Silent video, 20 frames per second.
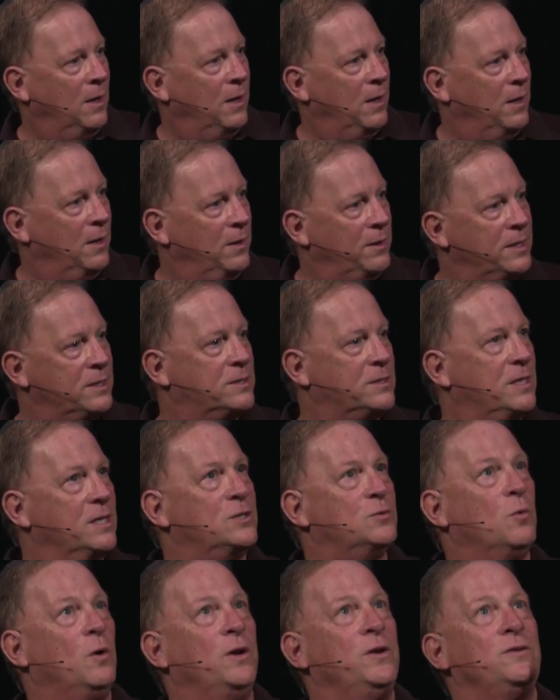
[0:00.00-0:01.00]
Uh, this,
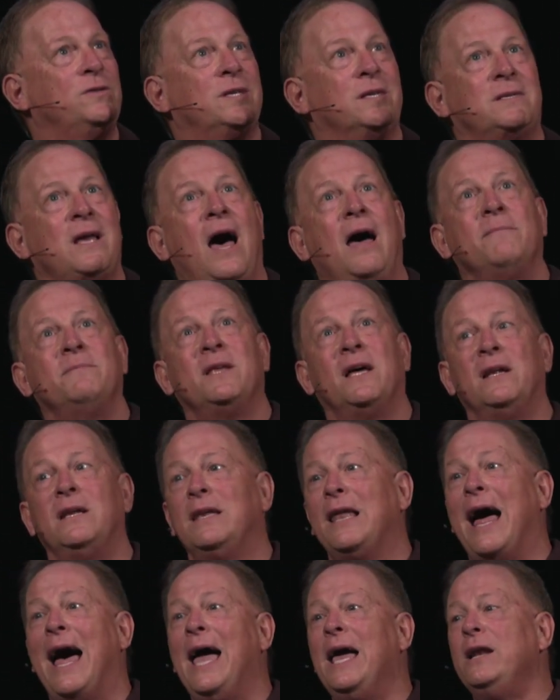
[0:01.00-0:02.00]
this one who says, I'm the
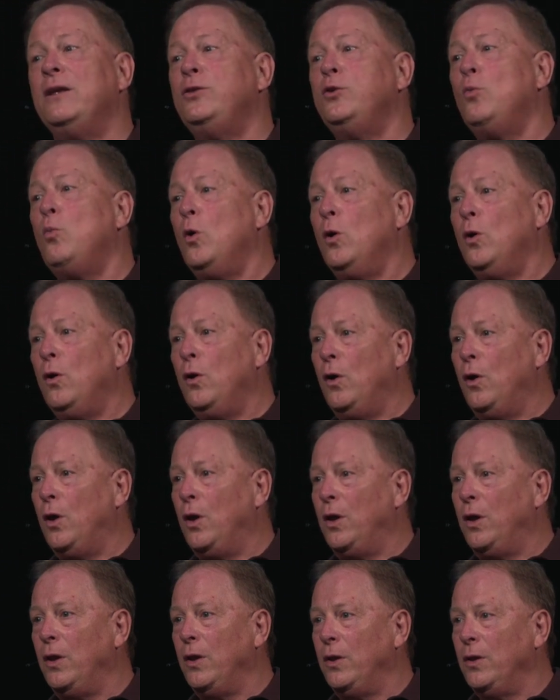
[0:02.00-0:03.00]
light of the
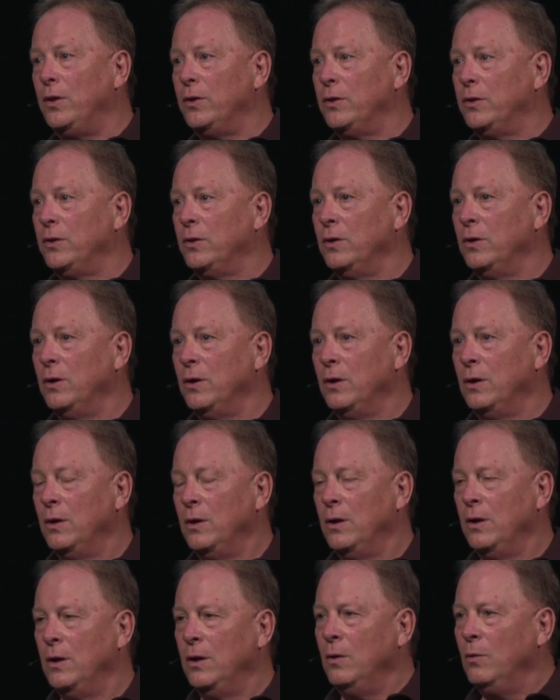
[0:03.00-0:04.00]
world.
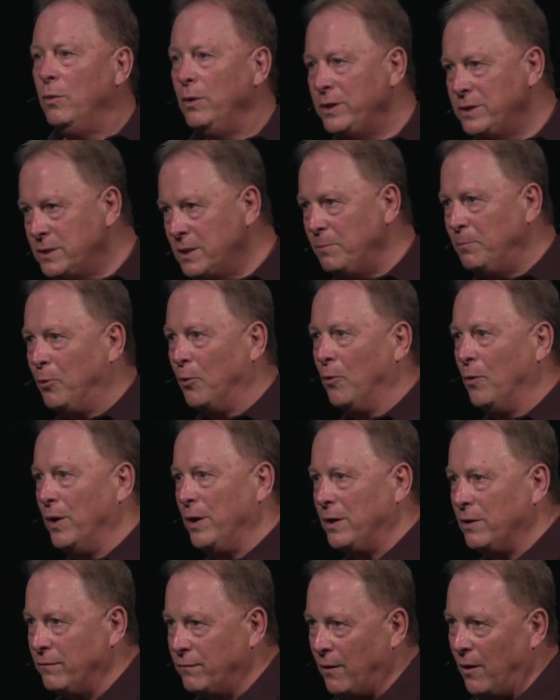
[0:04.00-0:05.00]
What is the
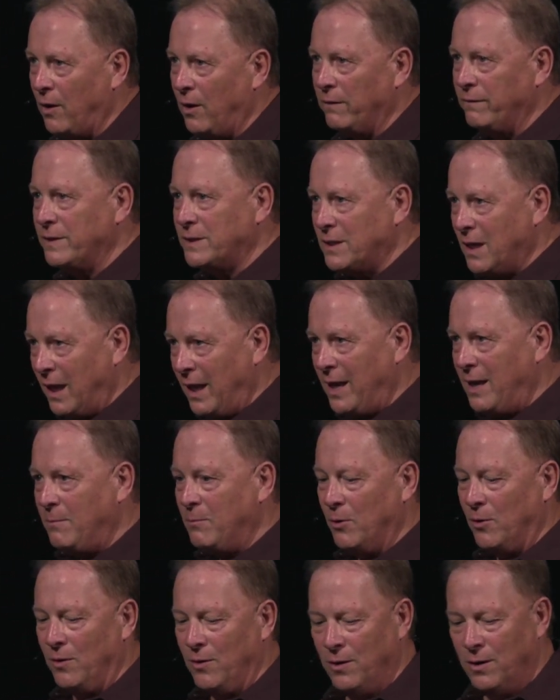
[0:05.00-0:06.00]
point of all of his
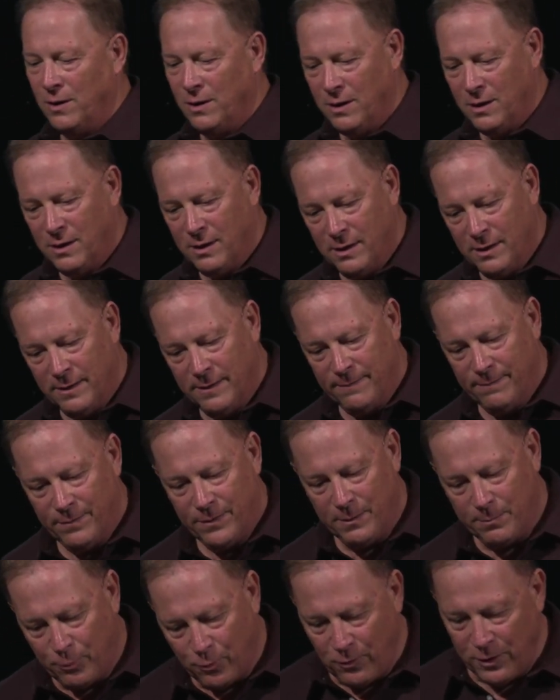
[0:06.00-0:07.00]
labor?
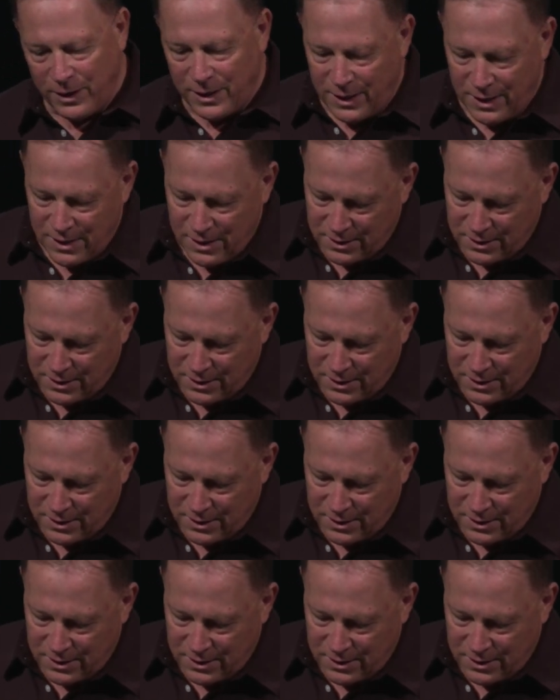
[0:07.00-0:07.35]
The point